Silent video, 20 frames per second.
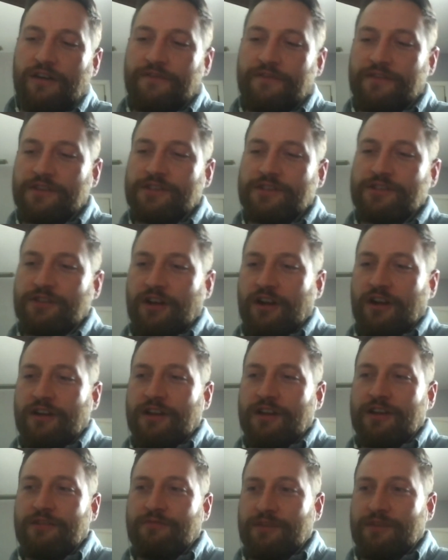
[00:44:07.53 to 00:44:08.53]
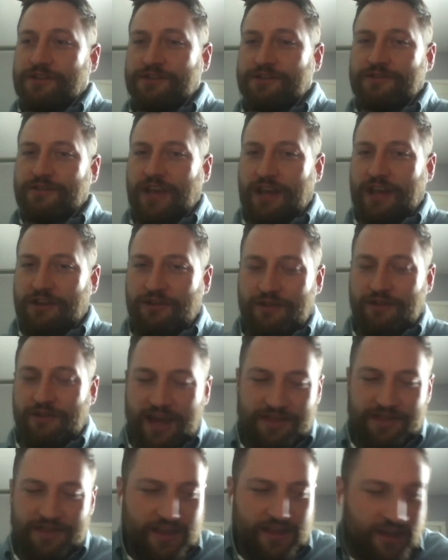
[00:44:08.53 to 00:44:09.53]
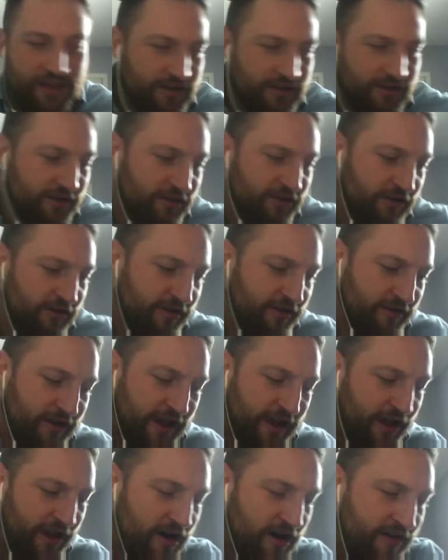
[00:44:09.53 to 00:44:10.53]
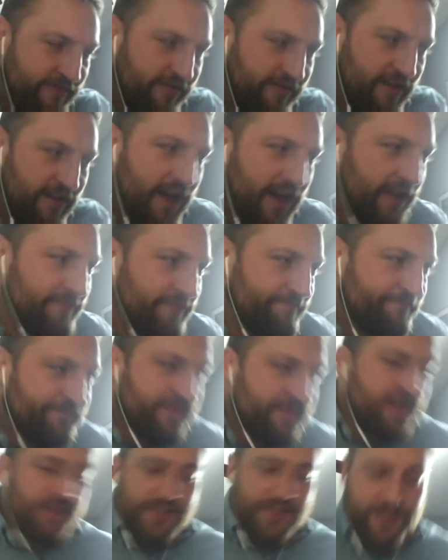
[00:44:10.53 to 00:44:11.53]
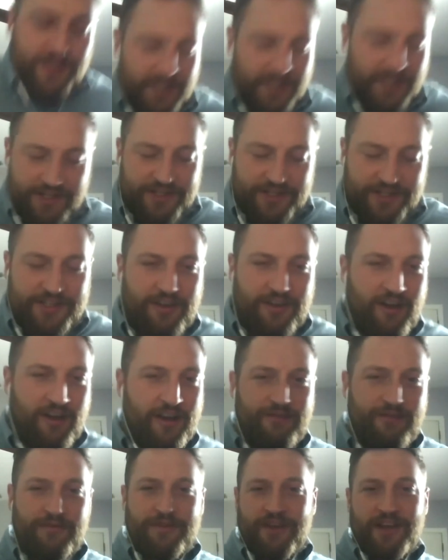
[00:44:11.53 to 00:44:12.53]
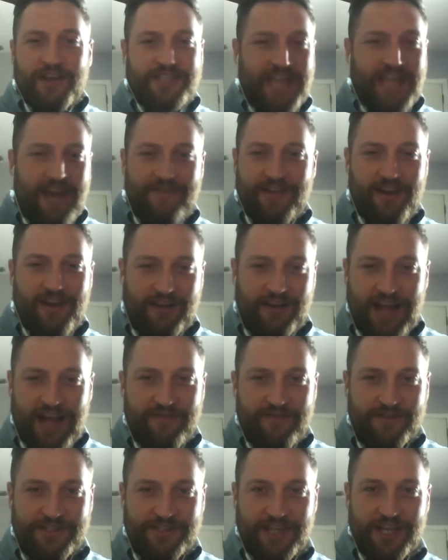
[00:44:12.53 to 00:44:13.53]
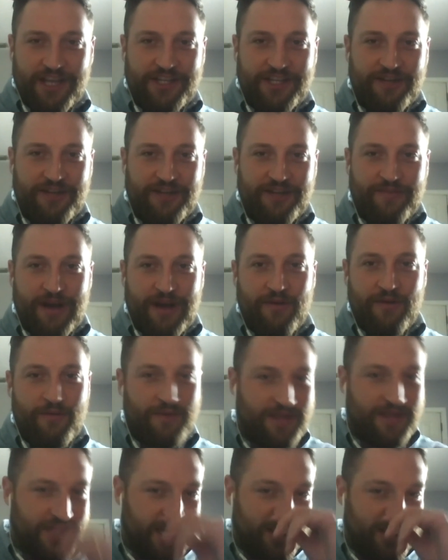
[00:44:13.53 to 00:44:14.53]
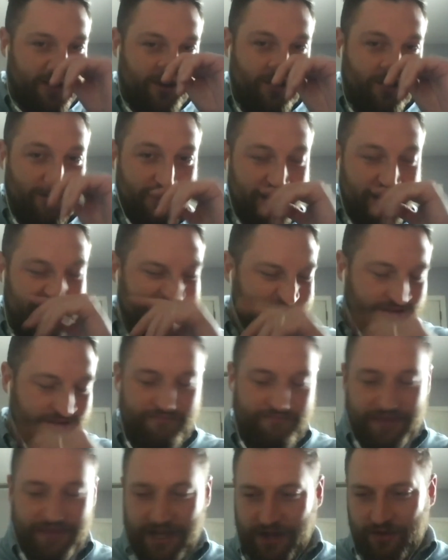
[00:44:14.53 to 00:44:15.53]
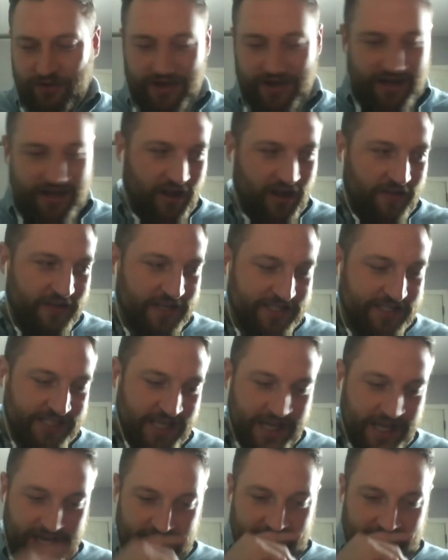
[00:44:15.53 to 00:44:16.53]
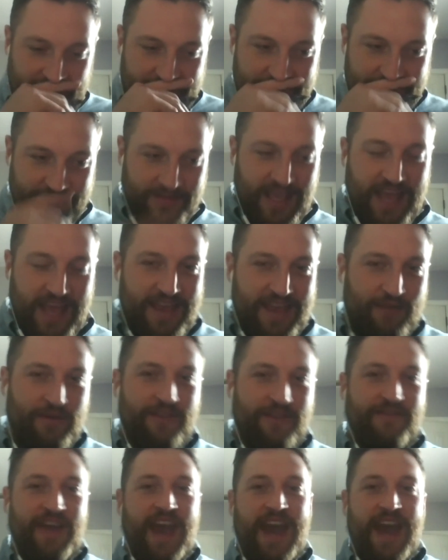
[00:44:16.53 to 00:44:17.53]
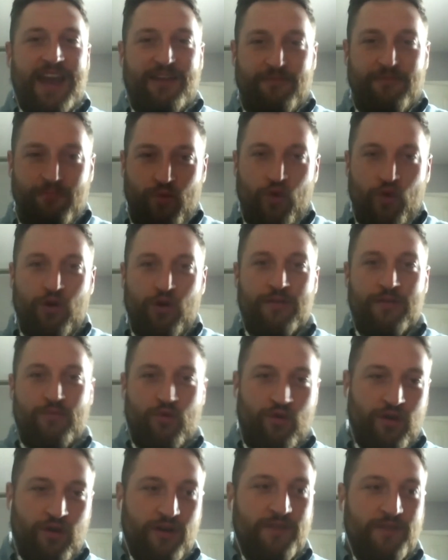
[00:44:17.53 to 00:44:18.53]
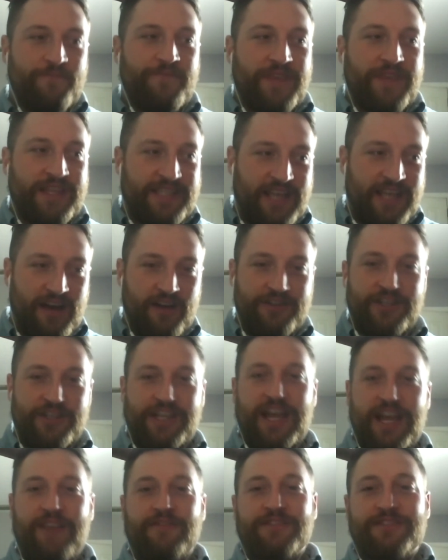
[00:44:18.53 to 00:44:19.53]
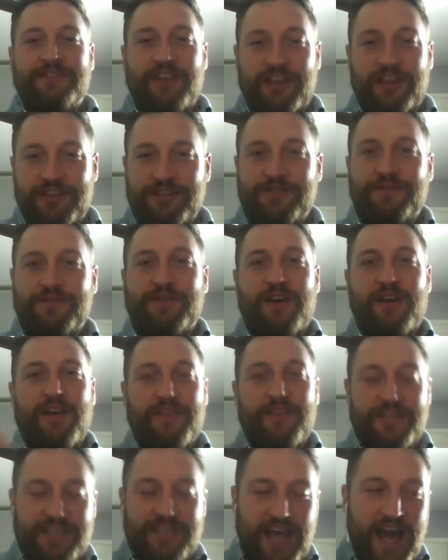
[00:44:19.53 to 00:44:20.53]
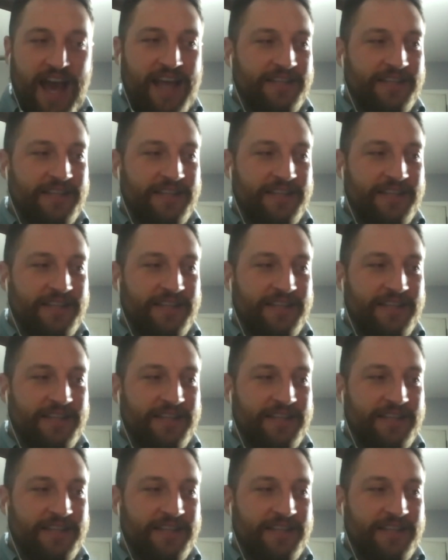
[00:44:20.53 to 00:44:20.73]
this started, which like you and I think I talked earlier today offline. It just started with us having our conversation about what we think gold is and Bitcoin and all this. And then we've had more and more intelligent conversations with all these guys.